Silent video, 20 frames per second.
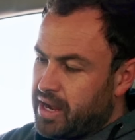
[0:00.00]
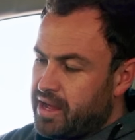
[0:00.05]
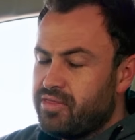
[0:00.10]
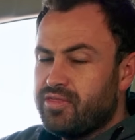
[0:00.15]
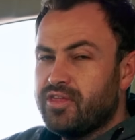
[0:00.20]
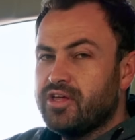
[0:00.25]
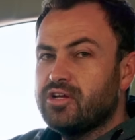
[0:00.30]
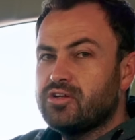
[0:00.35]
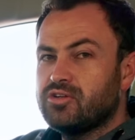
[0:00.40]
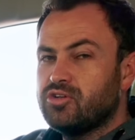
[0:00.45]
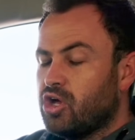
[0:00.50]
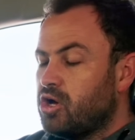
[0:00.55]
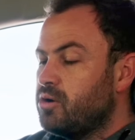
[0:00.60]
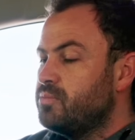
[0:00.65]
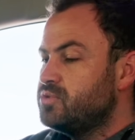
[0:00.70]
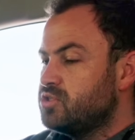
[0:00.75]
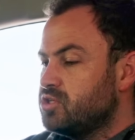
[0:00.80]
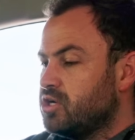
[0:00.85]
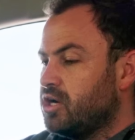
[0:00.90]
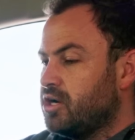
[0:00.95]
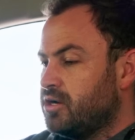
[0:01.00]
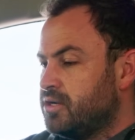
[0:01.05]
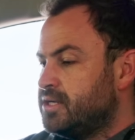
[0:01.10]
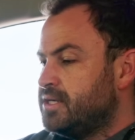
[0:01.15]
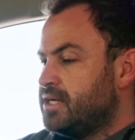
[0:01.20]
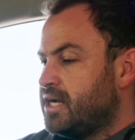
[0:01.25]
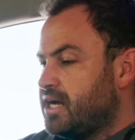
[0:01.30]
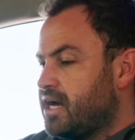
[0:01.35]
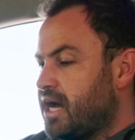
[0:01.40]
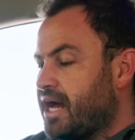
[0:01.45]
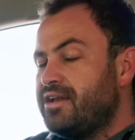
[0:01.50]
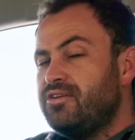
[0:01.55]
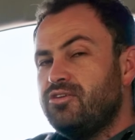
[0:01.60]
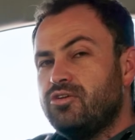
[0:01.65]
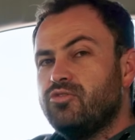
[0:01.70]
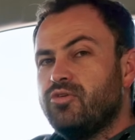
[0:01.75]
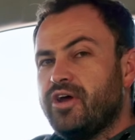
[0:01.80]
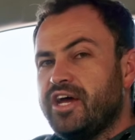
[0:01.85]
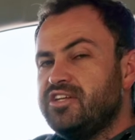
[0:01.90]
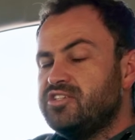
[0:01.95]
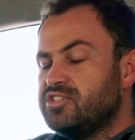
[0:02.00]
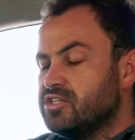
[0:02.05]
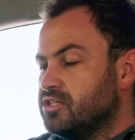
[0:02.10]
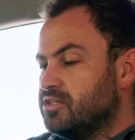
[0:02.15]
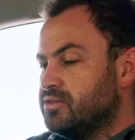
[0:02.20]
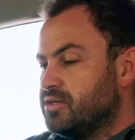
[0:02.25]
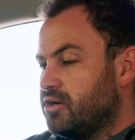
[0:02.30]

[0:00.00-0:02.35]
I think knobs are underrated.